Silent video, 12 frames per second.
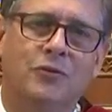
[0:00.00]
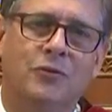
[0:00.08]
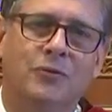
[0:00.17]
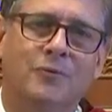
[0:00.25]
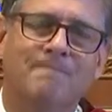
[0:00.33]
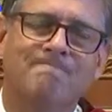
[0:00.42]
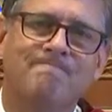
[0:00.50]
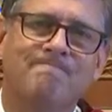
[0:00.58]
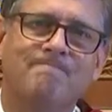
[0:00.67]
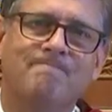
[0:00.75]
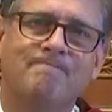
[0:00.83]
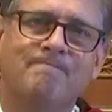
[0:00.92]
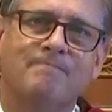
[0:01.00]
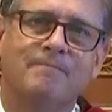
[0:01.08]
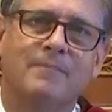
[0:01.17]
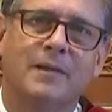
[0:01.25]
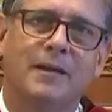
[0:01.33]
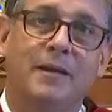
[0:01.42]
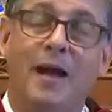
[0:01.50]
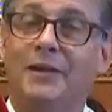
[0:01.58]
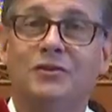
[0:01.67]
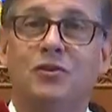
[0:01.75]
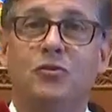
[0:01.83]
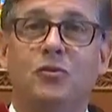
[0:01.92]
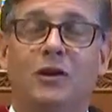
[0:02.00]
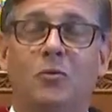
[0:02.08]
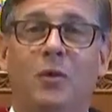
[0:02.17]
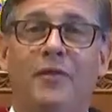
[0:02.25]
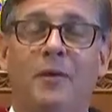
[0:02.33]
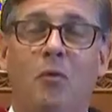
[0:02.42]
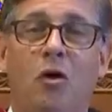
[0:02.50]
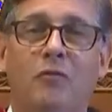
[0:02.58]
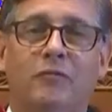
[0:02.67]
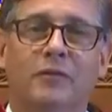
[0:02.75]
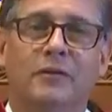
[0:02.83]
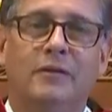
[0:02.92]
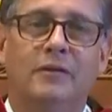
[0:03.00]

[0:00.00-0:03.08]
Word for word: you. Not so you can win them over,